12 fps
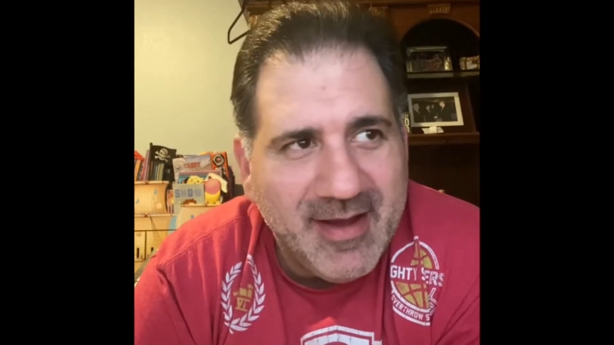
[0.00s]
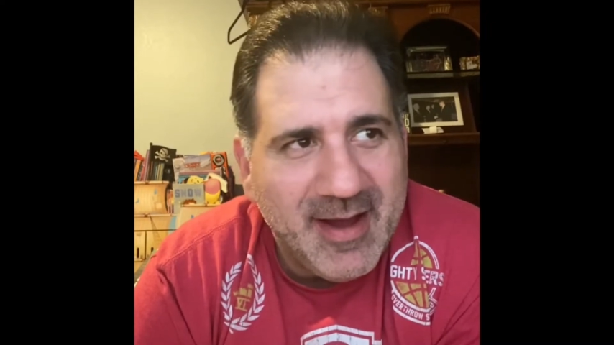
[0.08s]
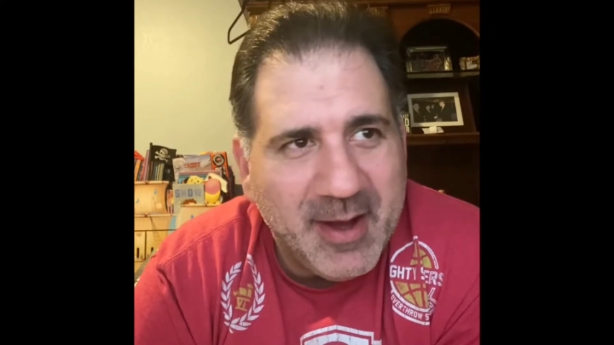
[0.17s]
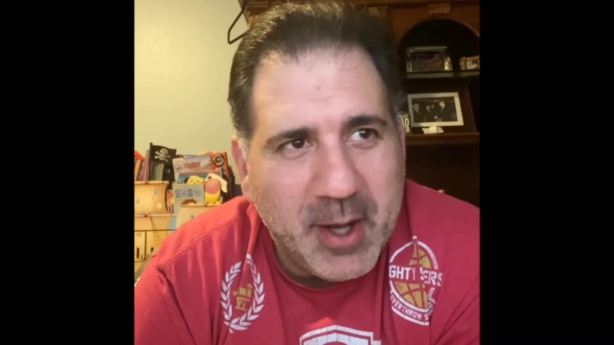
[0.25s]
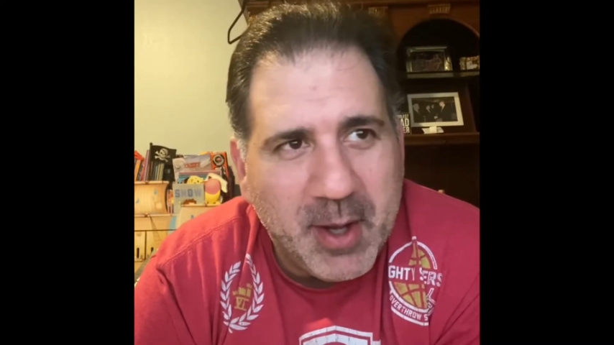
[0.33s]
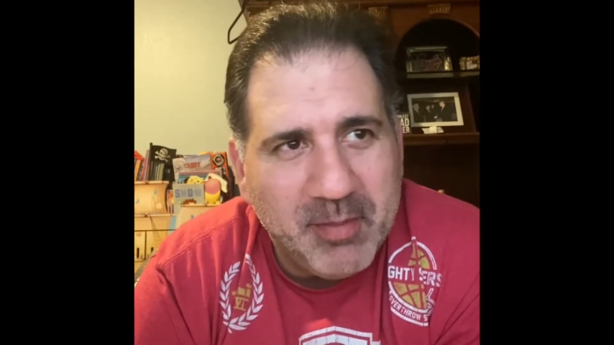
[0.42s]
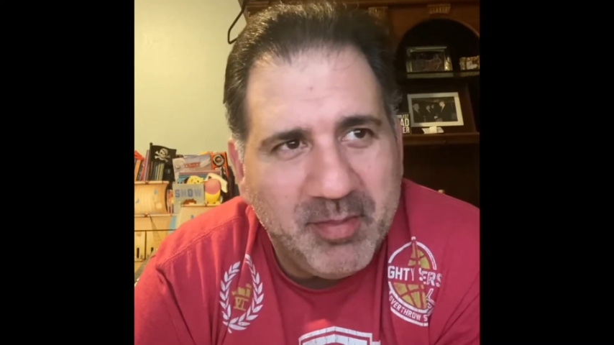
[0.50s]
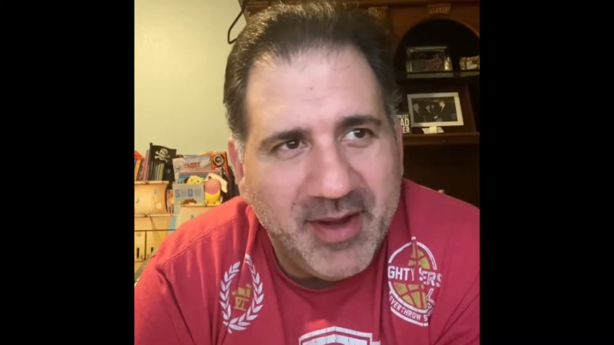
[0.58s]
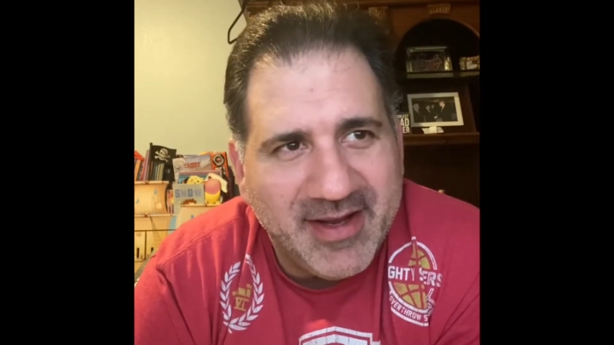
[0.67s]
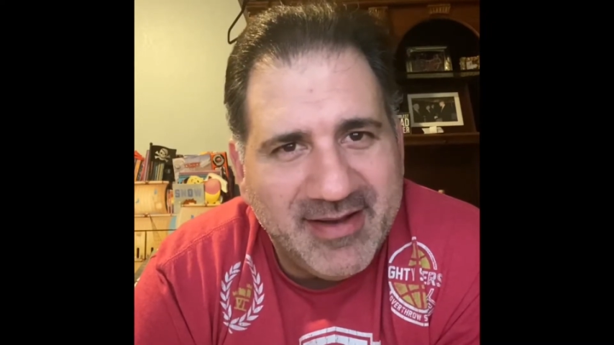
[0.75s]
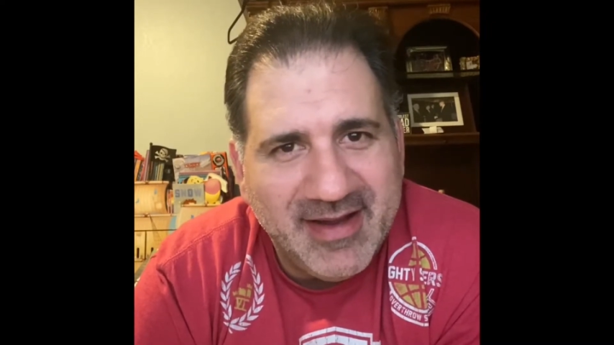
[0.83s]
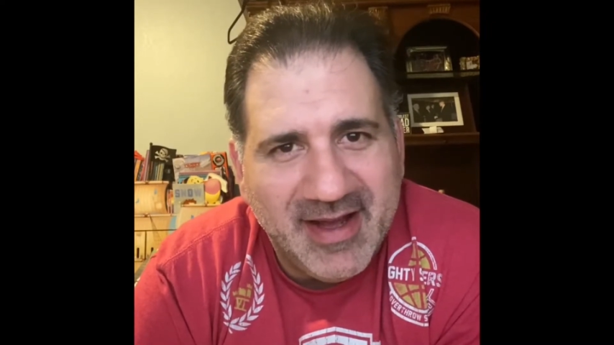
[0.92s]

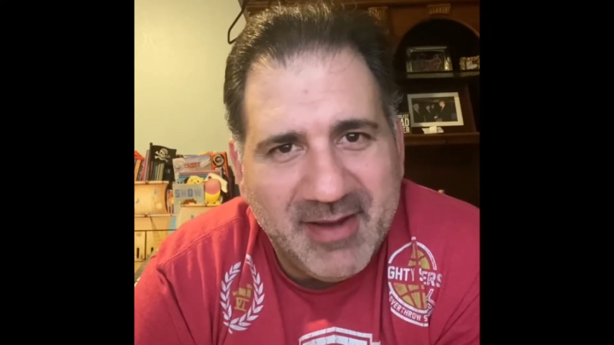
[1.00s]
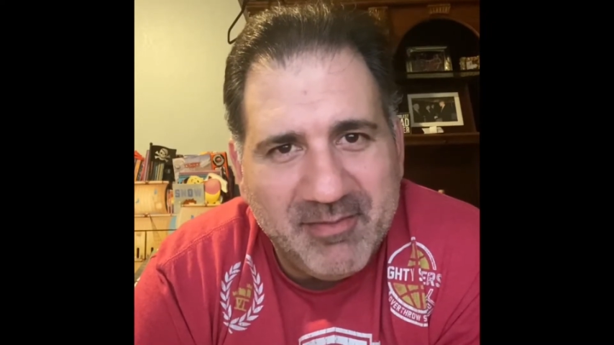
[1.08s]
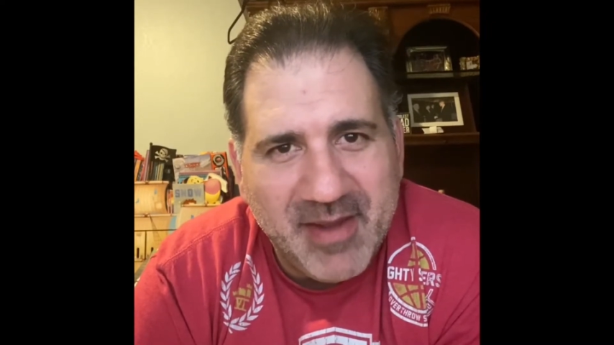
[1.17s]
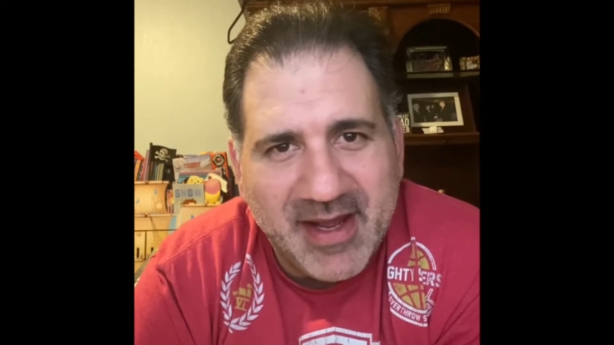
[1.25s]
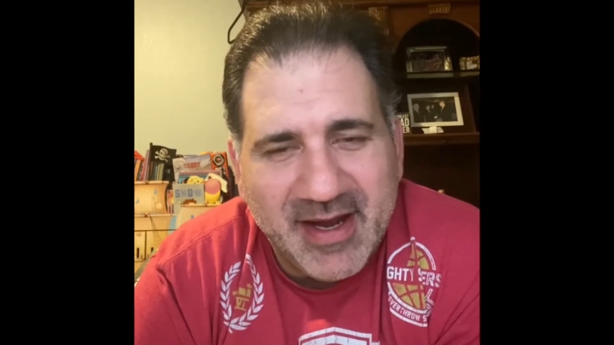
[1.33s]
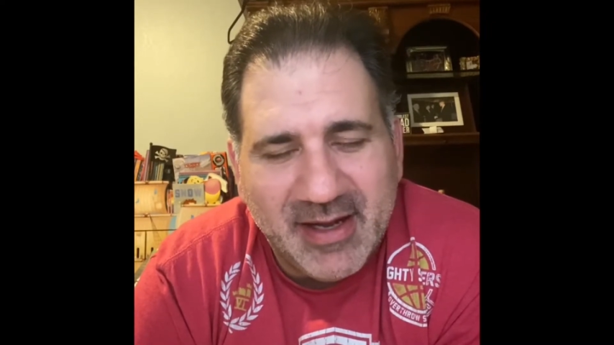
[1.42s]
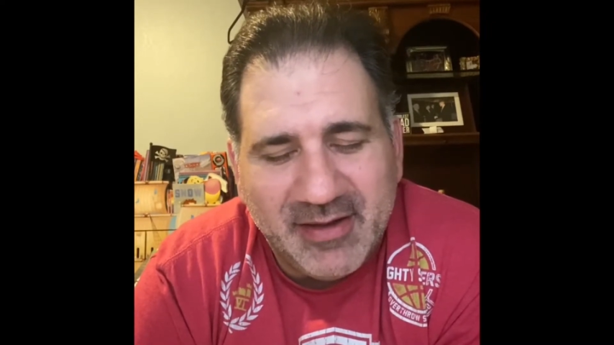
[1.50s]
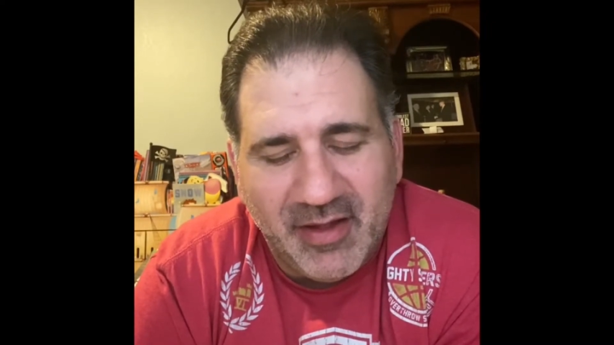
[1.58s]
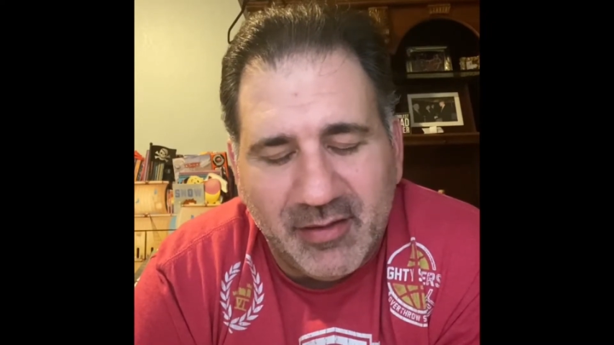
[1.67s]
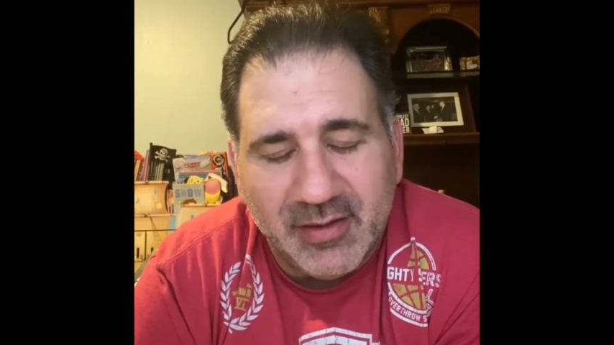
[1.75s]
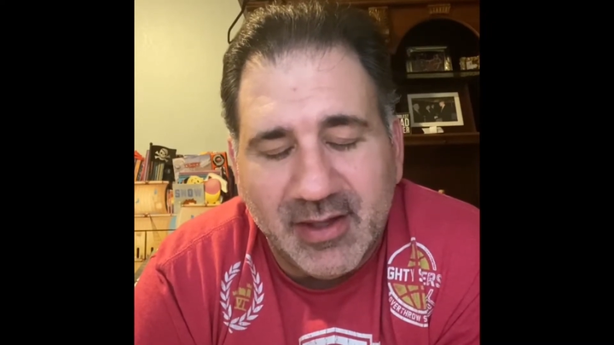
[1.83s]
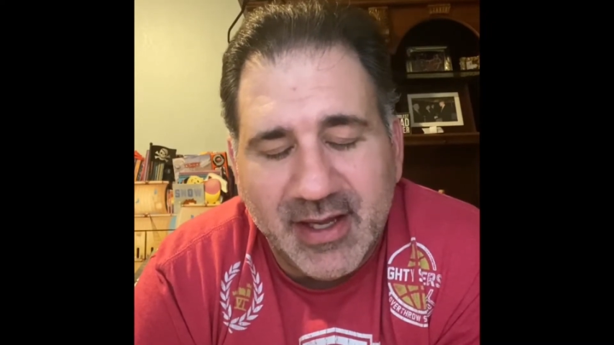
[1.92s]
But make it out to the
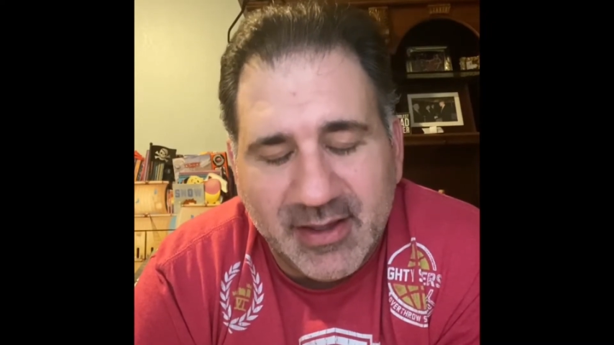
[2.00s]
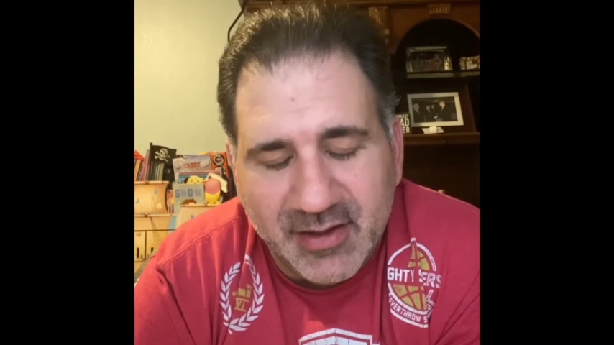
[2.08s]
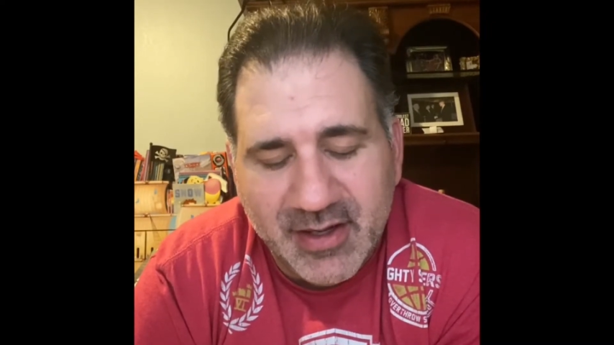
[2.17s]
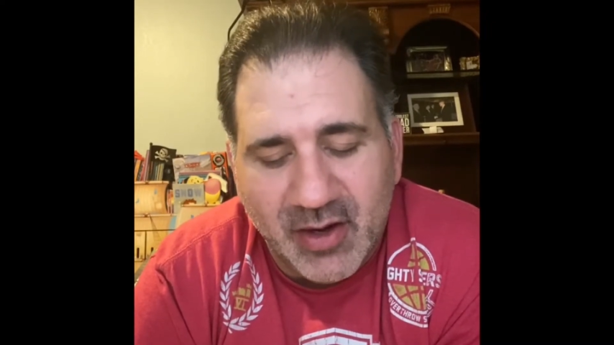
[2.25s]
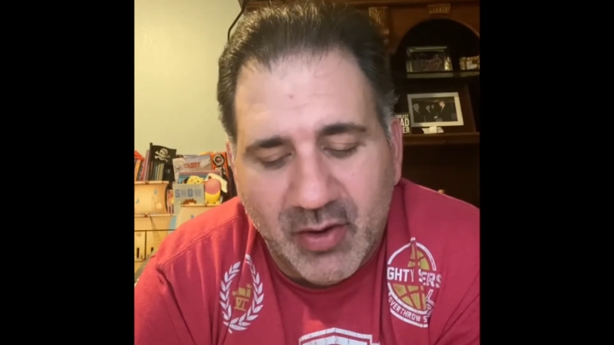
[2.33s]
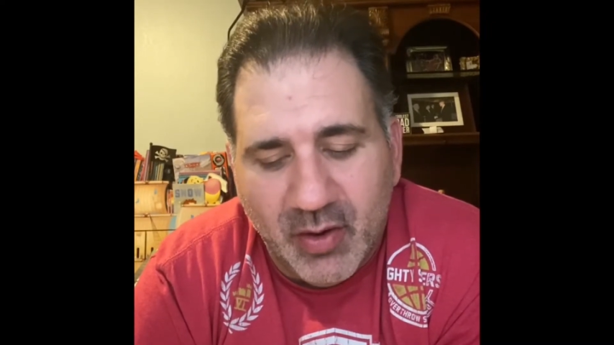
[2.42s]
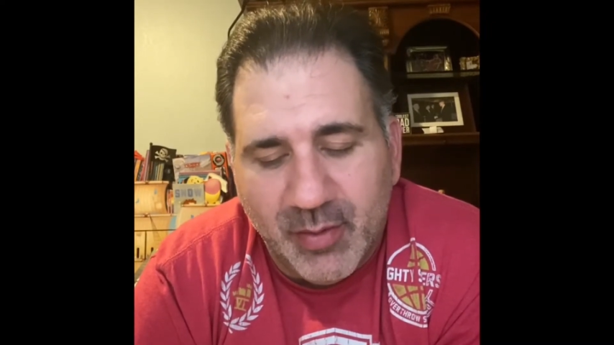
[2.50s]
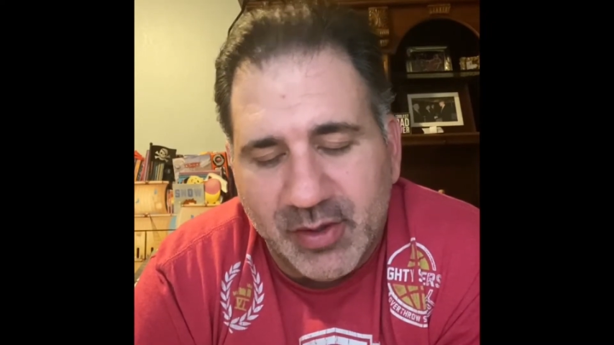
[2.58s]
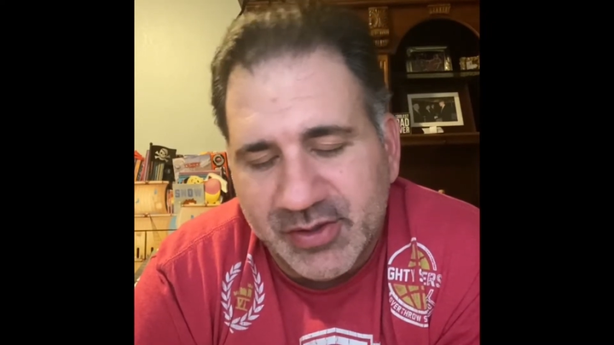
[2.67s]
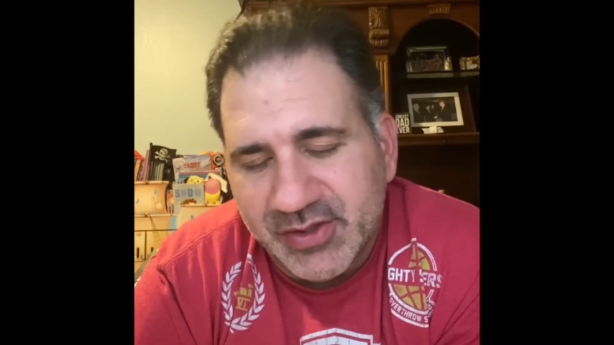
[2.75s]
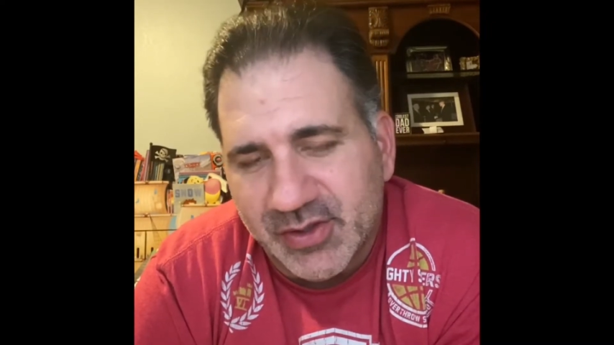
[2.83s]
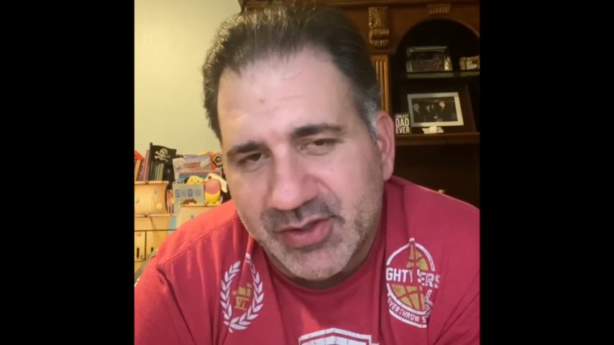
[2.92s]
Lakeland Aero Homeowner
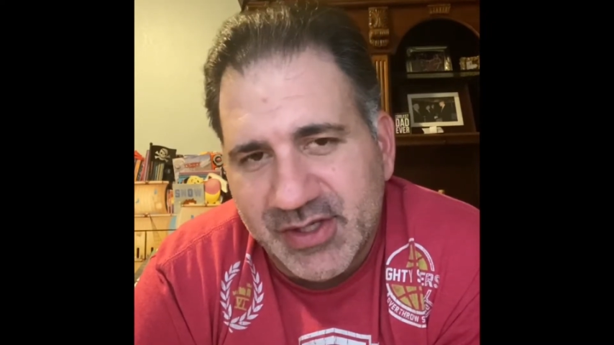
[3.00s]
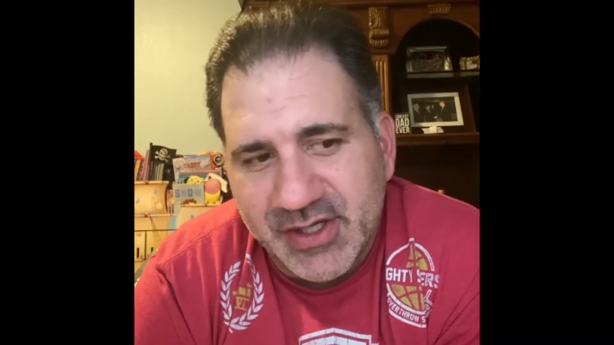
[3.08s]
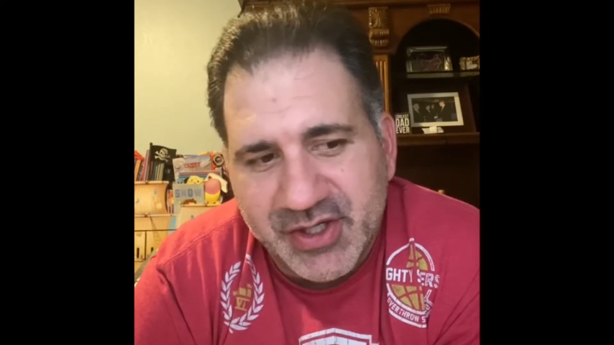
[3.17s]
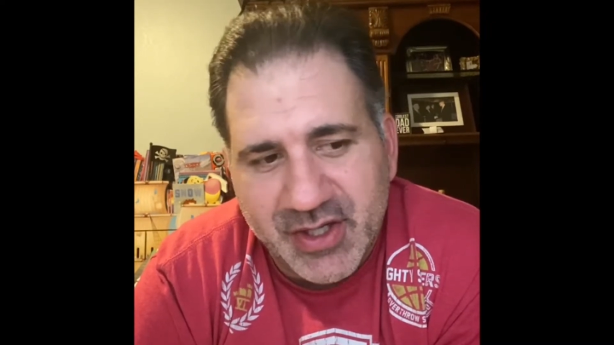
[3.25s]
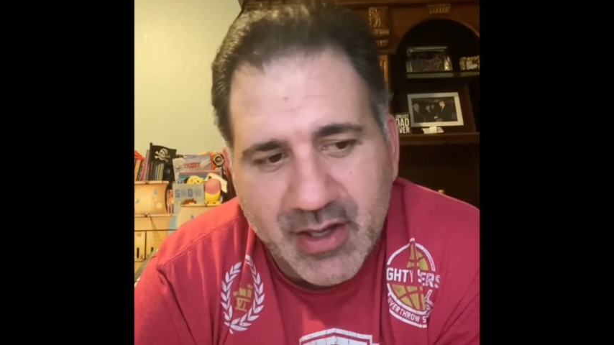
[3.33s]
Association.